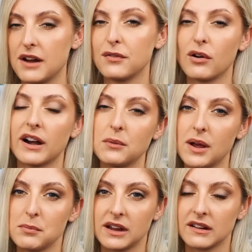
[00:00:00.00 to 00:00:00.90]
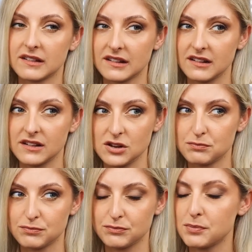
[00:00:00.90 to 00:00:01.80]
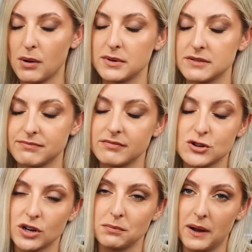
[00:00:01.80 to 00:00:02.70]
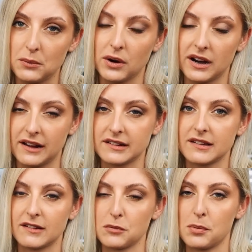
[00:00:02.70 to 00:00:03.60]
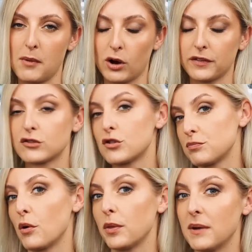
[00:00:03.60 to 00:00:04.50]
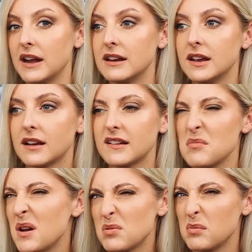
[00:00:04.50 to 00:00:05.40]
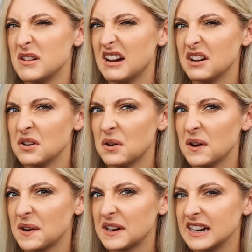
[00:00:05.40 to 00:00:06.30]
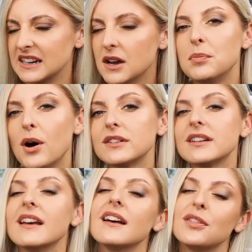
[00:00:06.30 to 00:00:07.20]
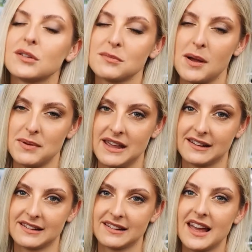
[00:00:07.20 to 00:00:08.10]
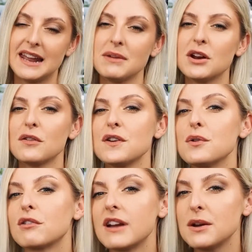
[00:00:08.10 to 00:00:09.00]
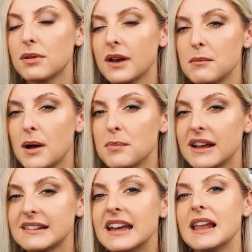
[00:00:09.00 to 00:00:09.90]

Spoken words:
prayer for anyway, because you probably shouldn't buy one unless it's a supermarket that's just brought them in, because they might probably die on you quite quickly. But those are my picks. Let me know if you agreed with any of my picks.